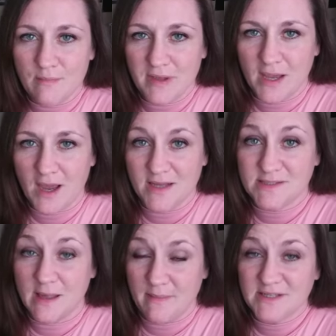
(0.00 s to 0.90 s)

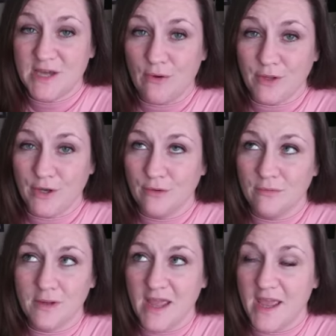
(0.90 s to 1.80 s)
because let me tell you,
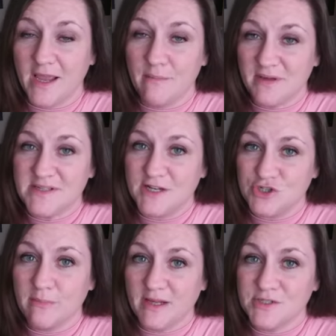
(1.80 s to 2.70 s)
it can be
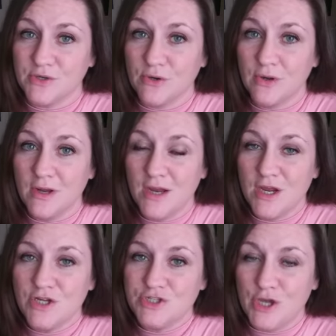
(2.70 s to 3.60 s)
detrimental.
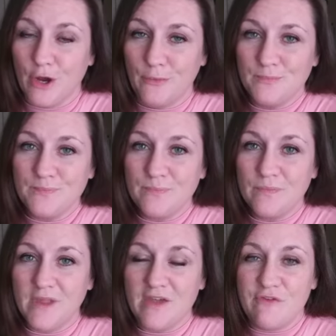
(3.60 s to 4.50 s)
So,
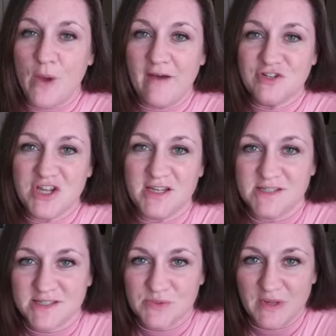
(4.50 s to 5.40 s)
if you have a chance
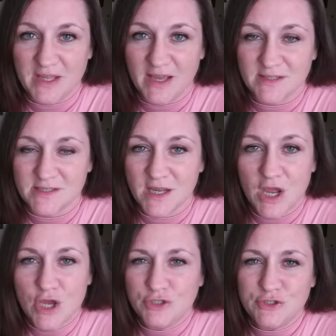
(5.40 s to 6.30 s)
this weekend,
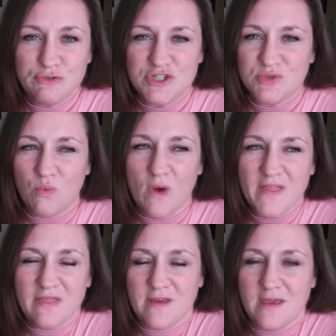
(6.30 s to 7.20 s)
do just
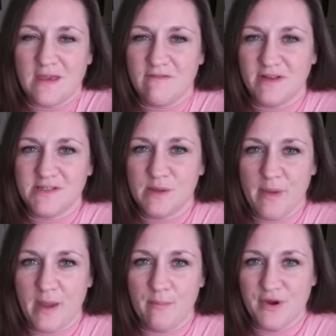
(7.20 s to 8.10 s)
one thing even to
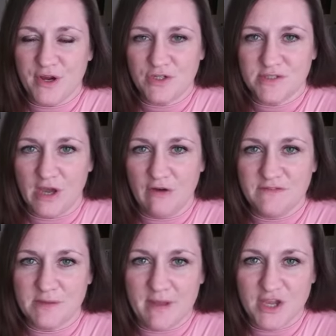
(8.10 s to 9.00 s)
pamper
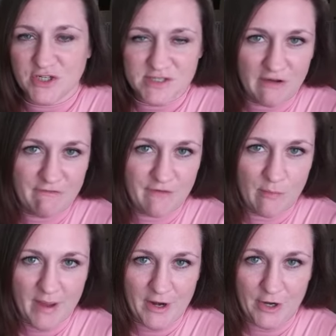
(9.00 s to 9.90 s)
yourself, to make yourself feel
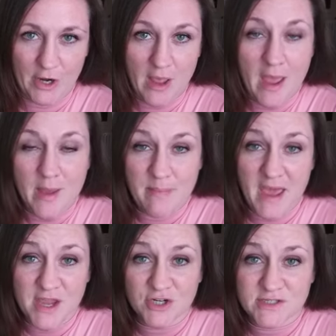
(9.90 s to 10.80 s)
better.
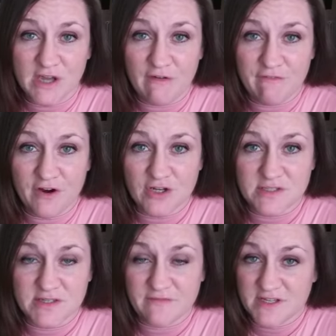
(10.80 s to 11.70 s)
Pay yourself
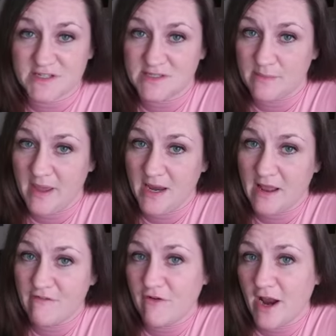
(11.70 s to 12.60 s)
first. If this is a
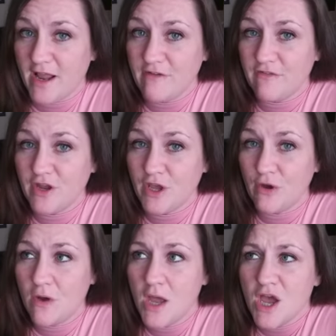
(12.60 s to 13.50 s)
payday Friday for you,